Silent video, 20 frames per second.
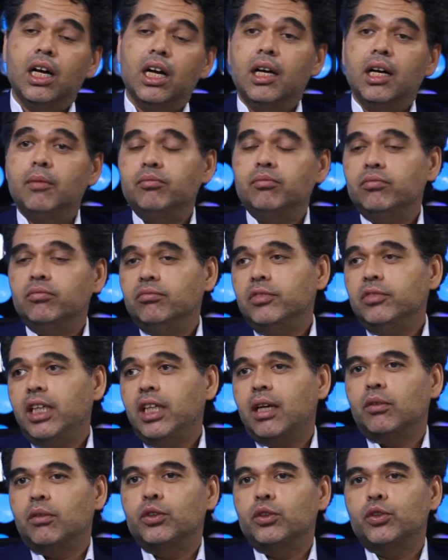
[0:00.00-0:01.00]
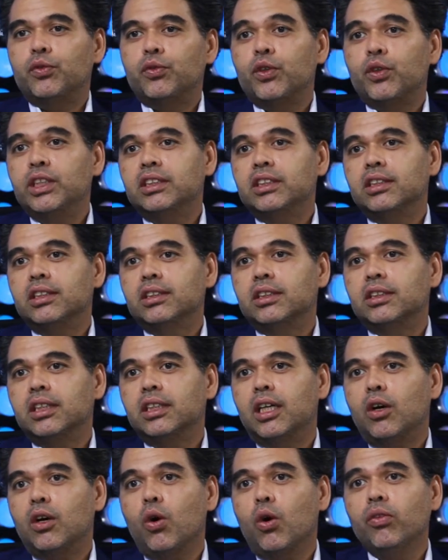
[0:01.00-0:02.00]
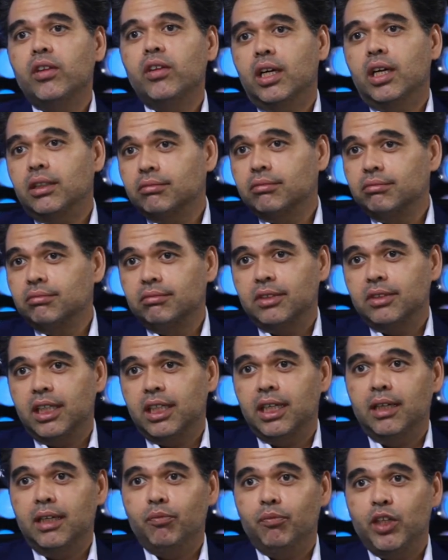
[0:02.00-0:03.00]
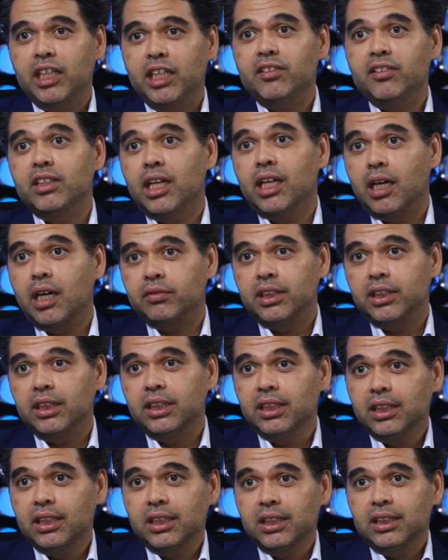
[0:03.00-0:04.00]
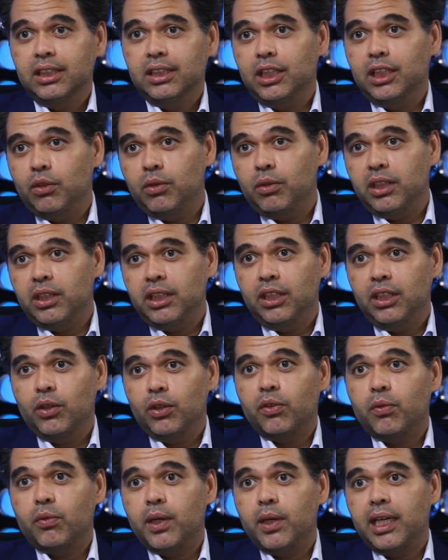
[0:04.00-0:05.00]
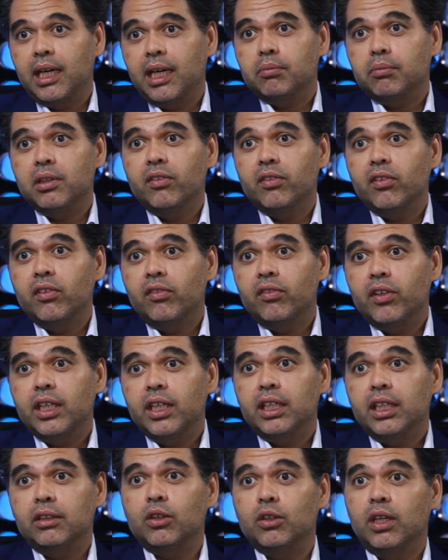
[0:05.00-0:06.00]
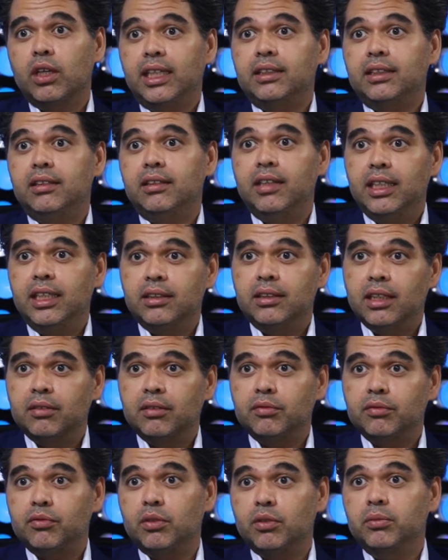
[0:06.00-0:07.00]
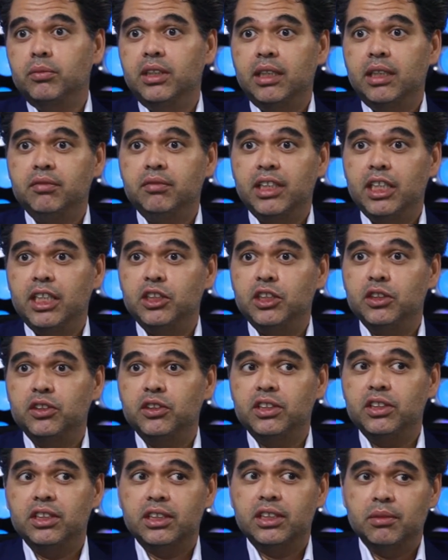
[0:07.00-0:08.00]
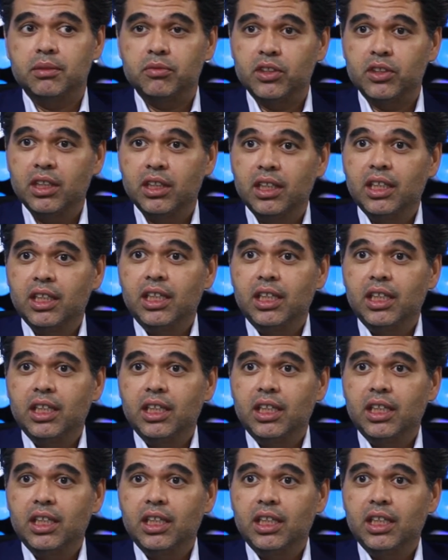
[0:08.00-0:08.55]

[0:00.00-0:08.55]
Yeah, for instance, Honda, Internavi. When the earthquake happened, they collected data from the navigation systems